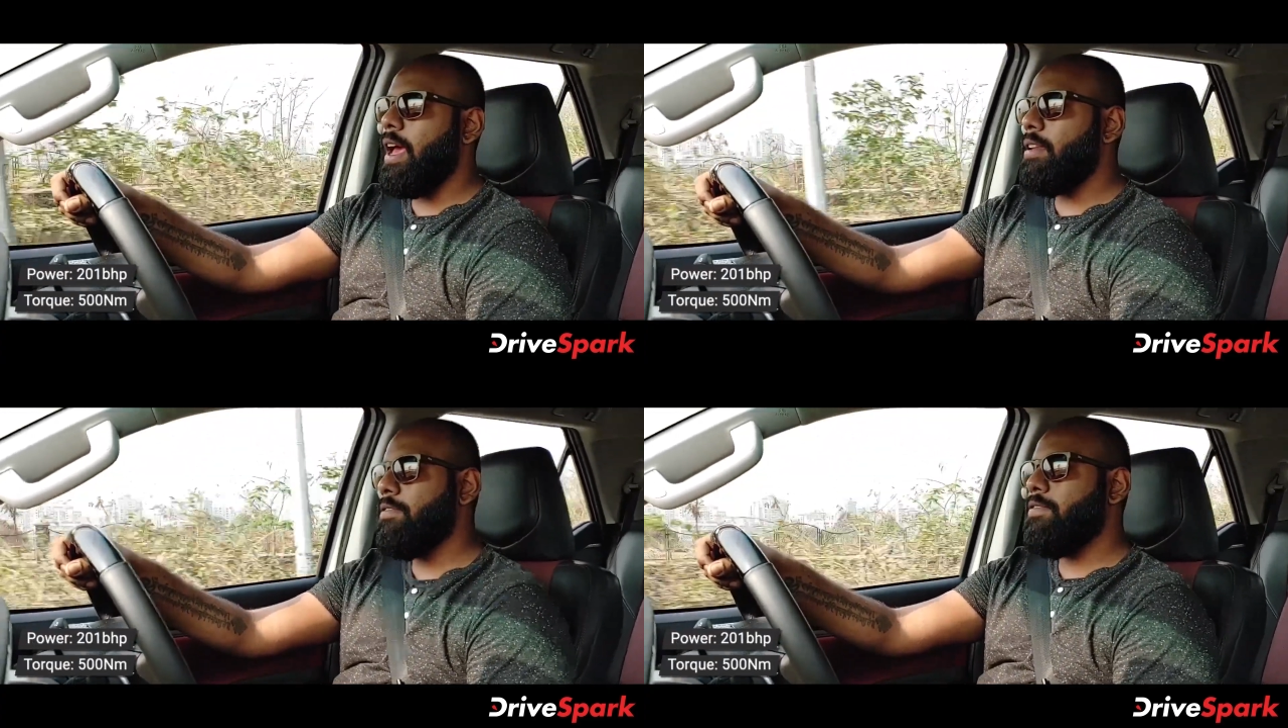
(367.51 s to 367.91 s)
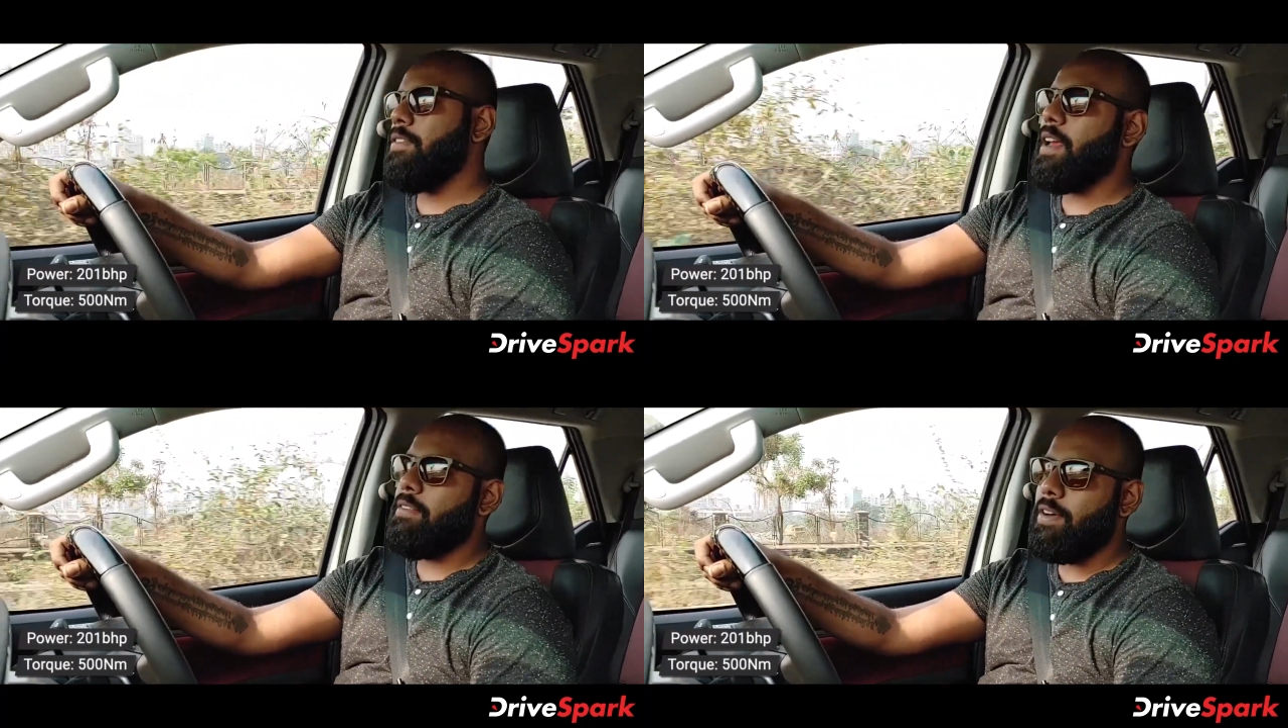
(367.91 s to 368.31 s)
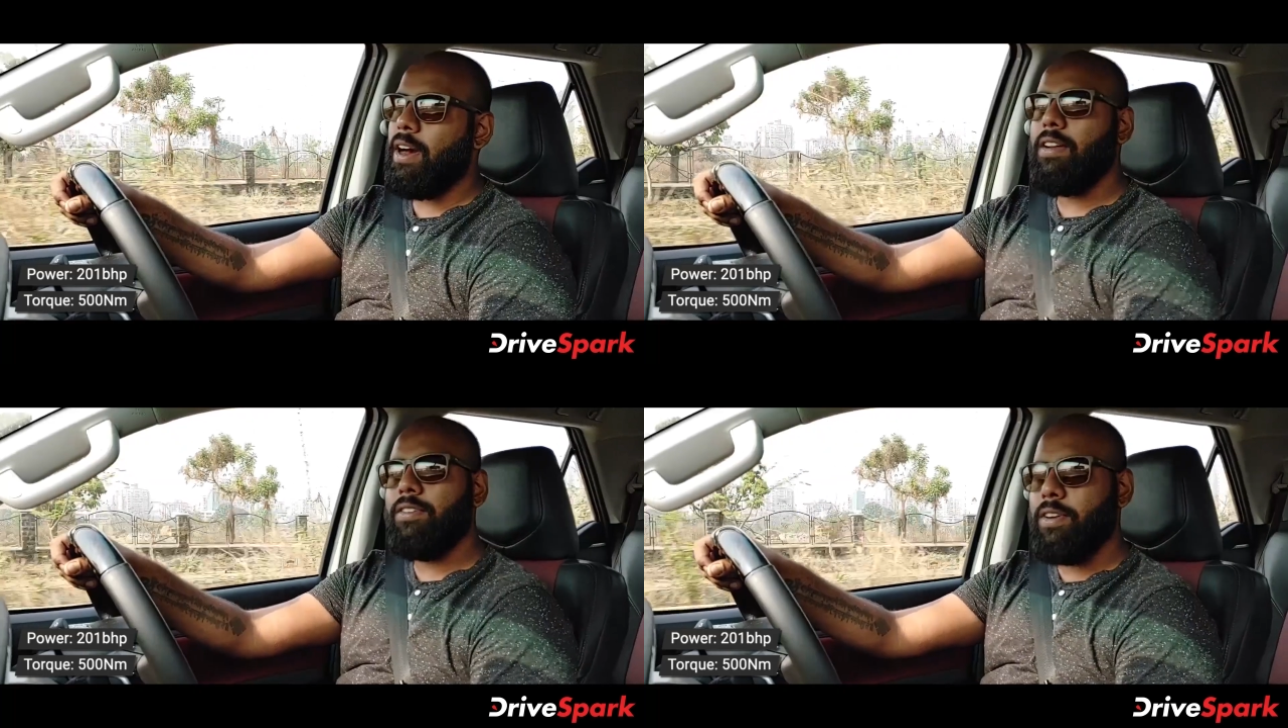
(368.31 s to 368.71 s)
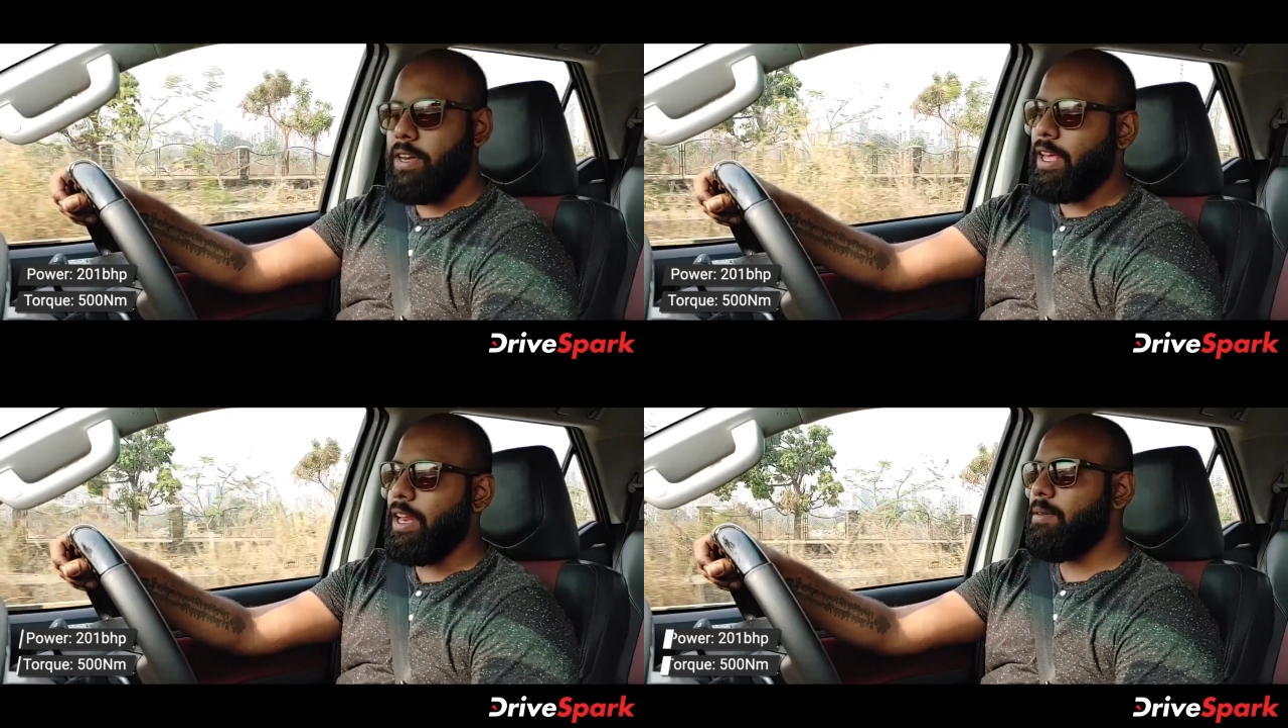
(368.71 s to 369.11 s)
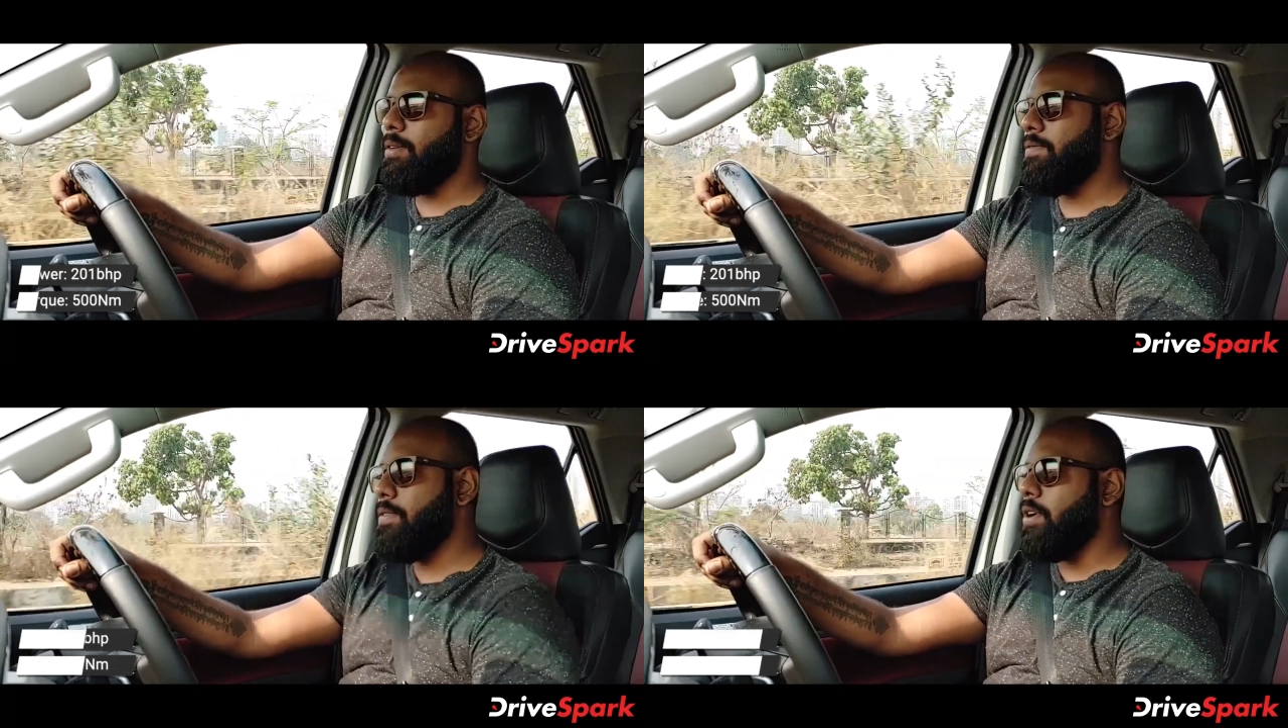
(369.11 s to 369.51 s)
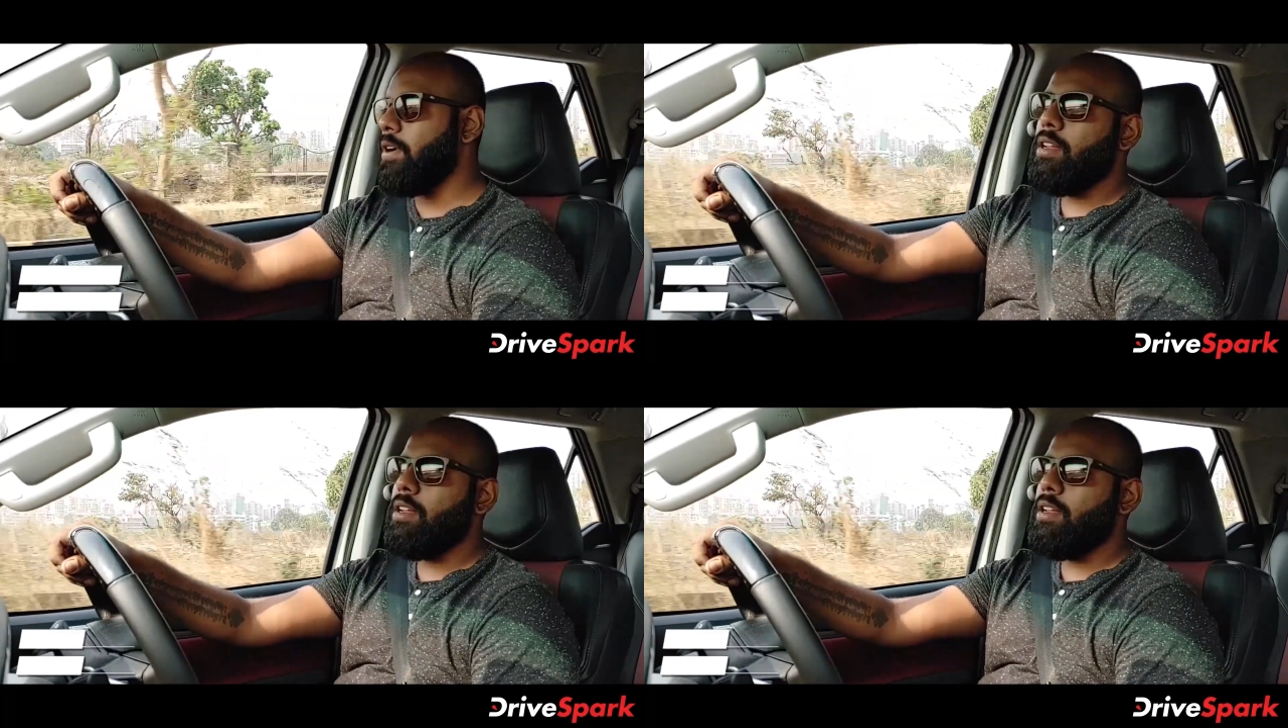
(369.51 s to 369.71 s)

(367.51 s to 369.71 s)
and 500 Nm of torque.